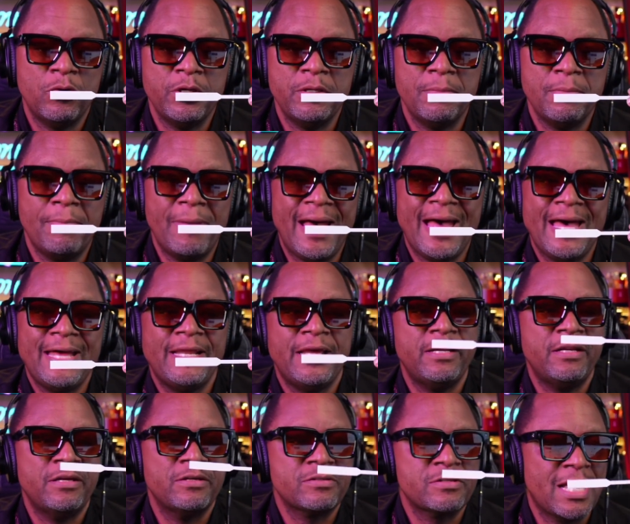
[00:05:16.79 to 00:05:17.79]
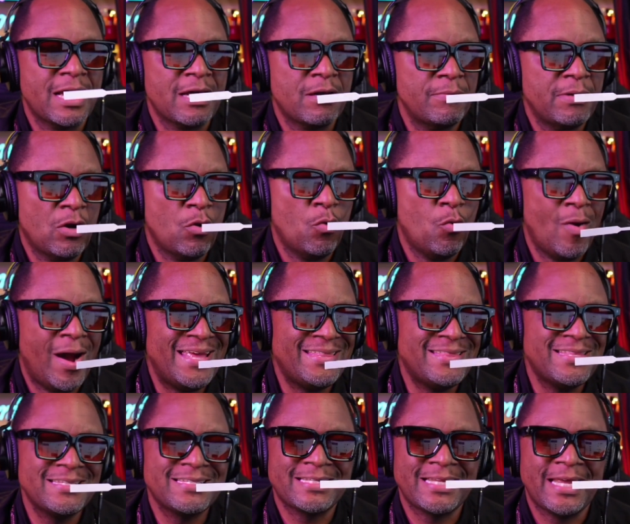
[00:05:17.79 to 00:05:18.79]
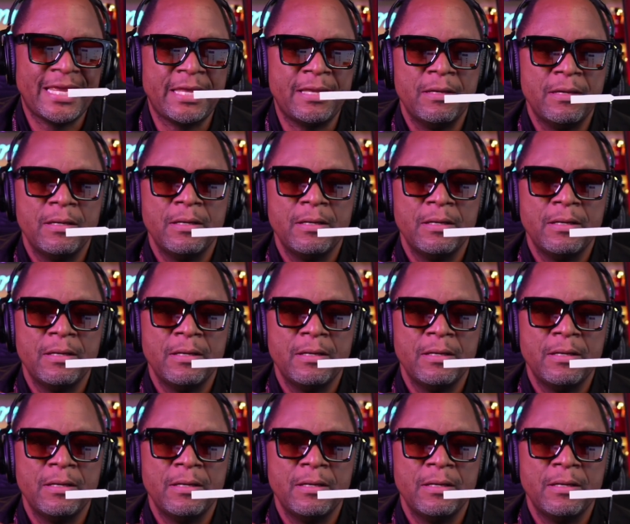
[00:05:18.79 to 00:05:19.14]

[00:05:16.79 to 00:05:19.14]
you buy it at. It's not going to be quite the same.